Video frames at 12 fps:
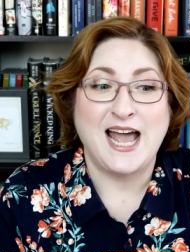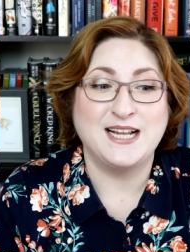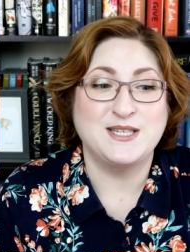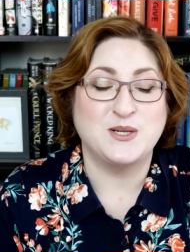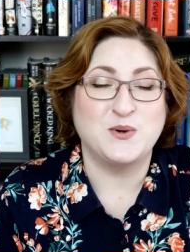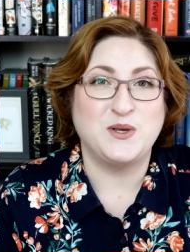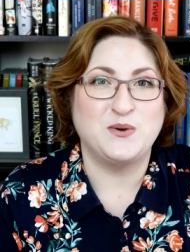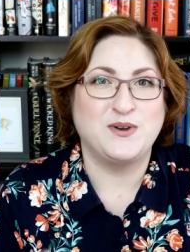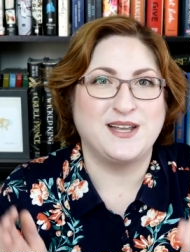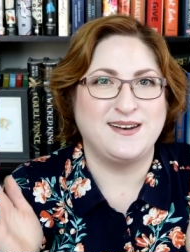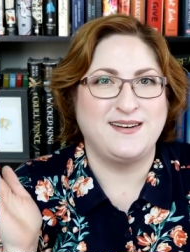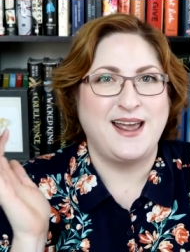and so you
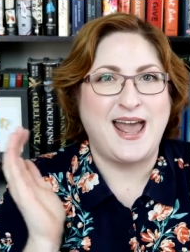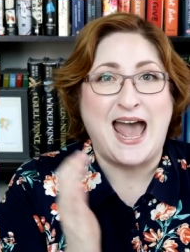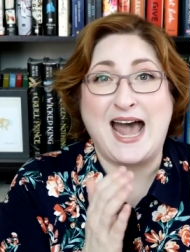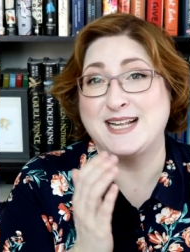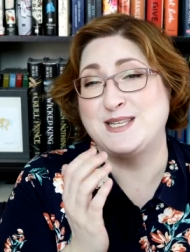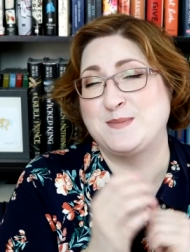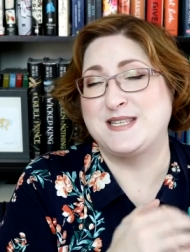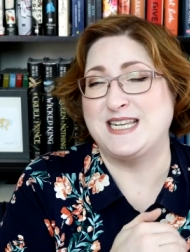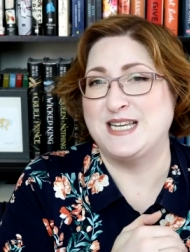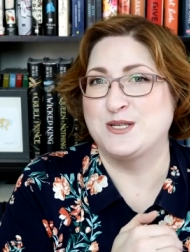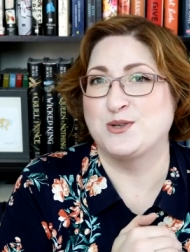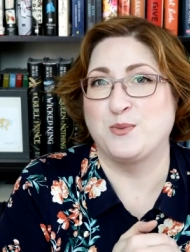can add some
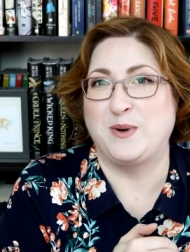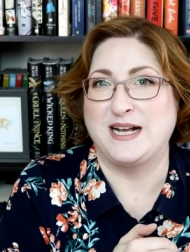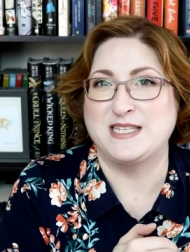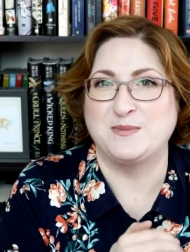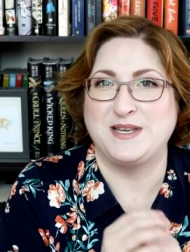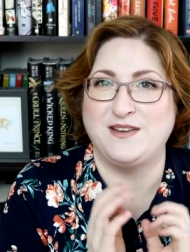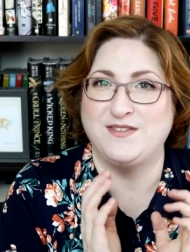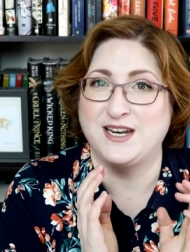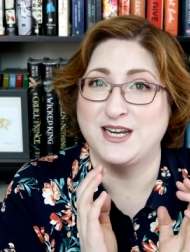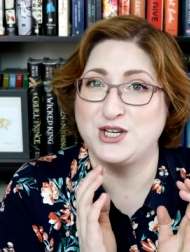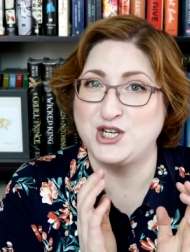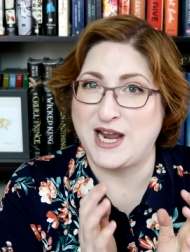scenes or possibly
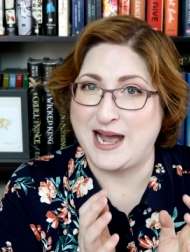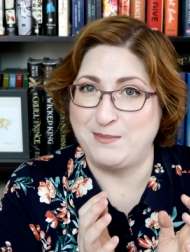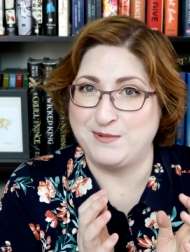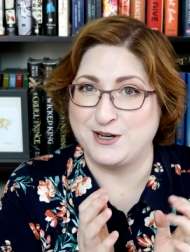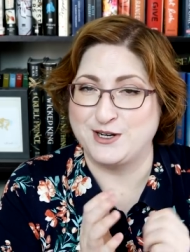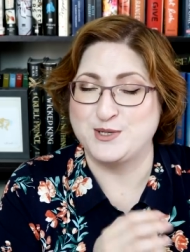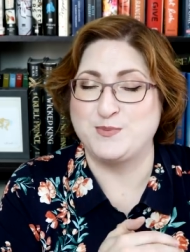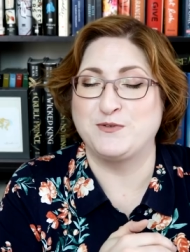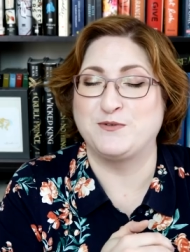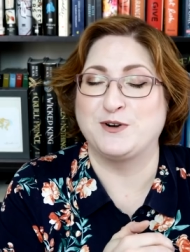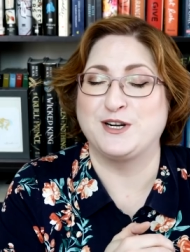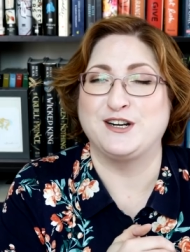even chapters
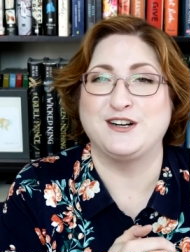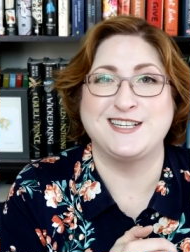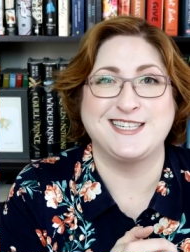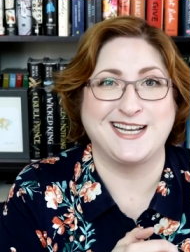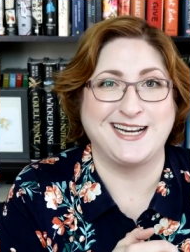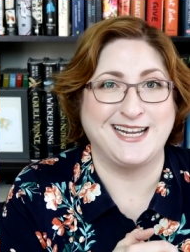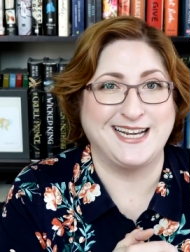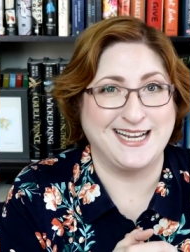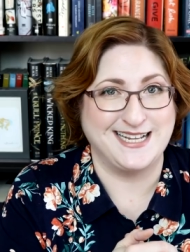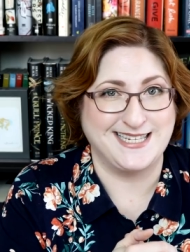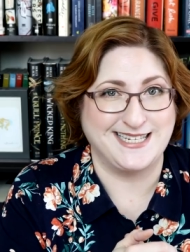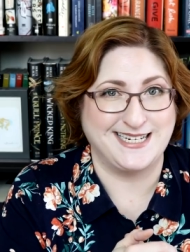before your inciting
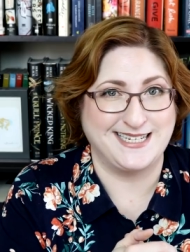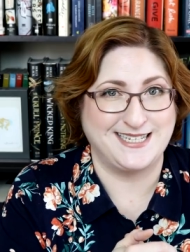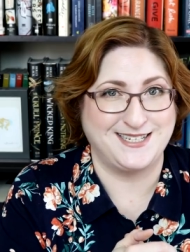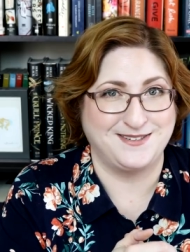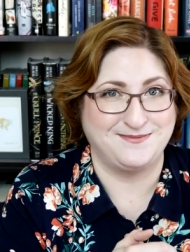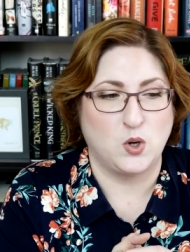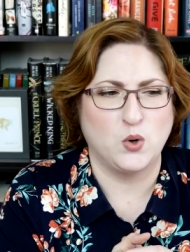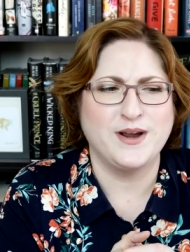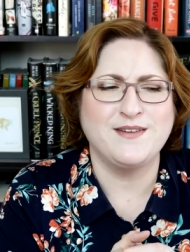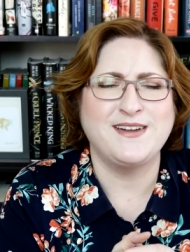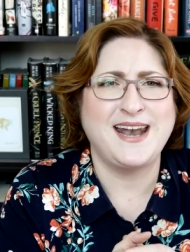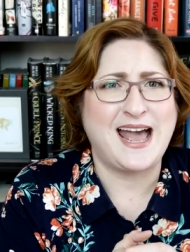incident or
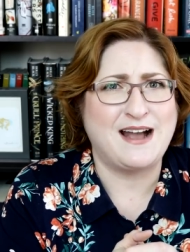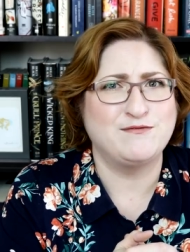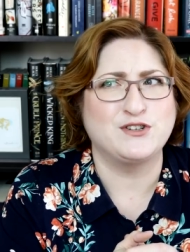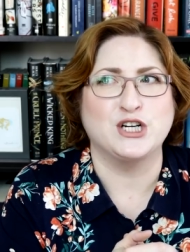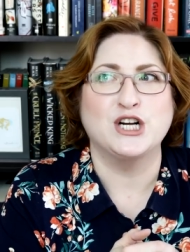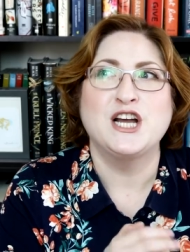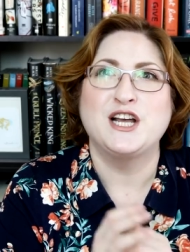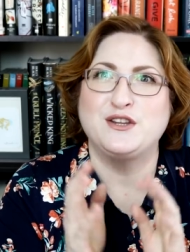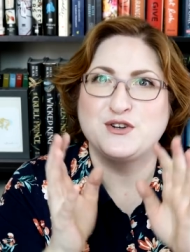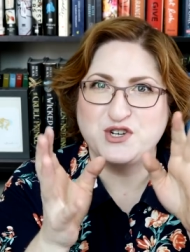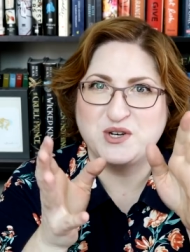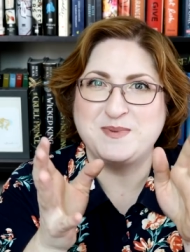even after.
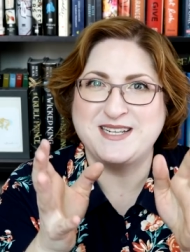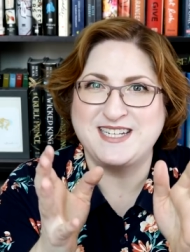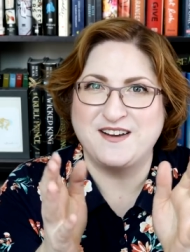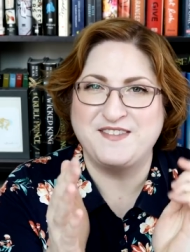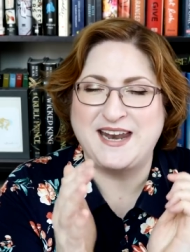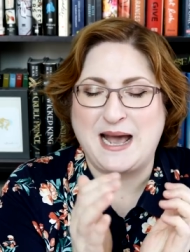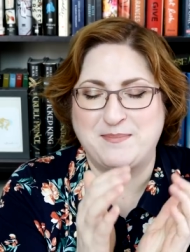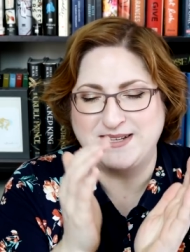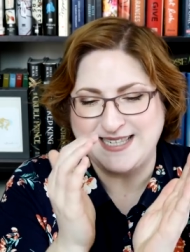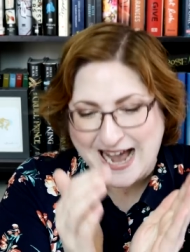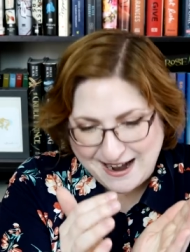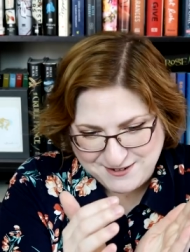There should be stuff that
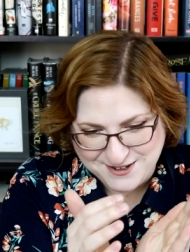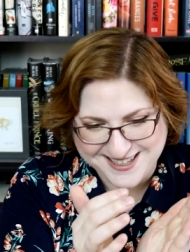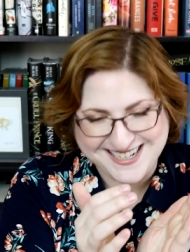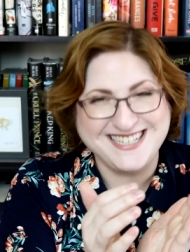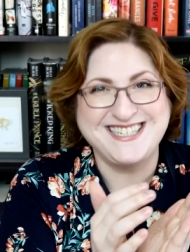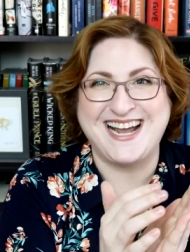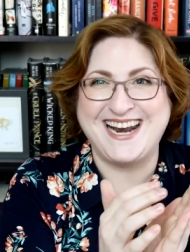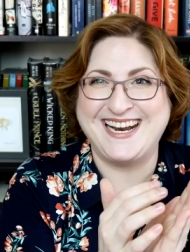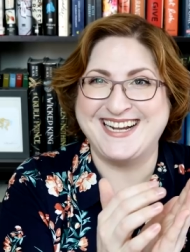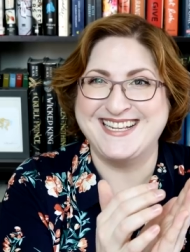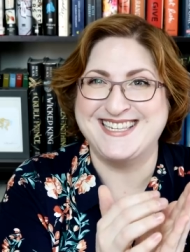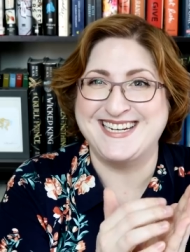happens after the
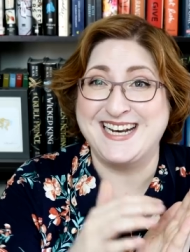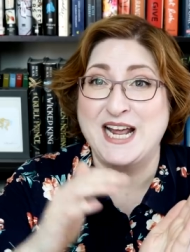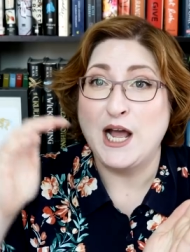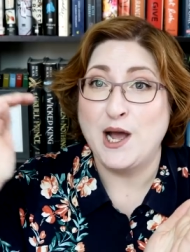inciting incident,